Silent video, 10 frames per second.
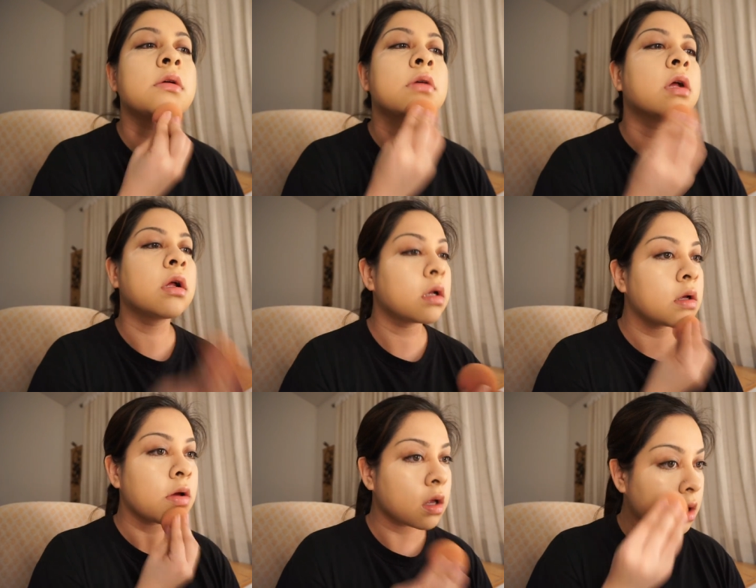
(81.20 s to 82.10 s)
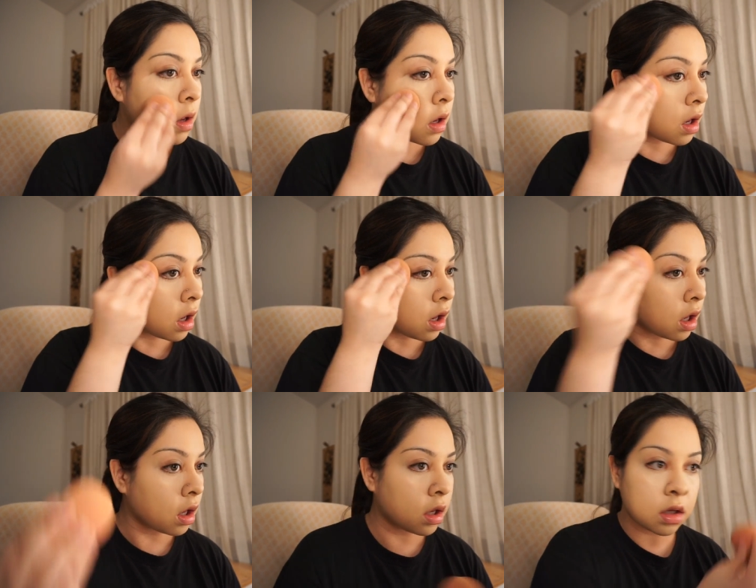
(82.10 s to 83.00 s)
with a cherry on top. Make that
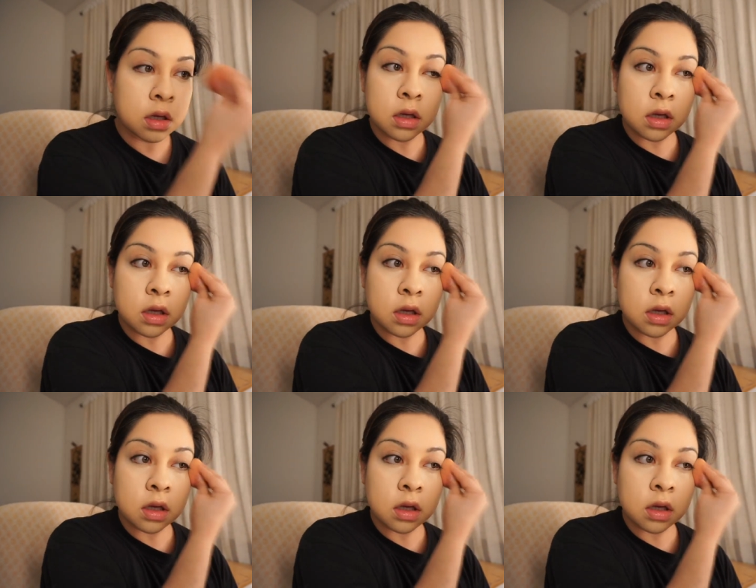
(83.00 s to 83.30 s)
ass drop.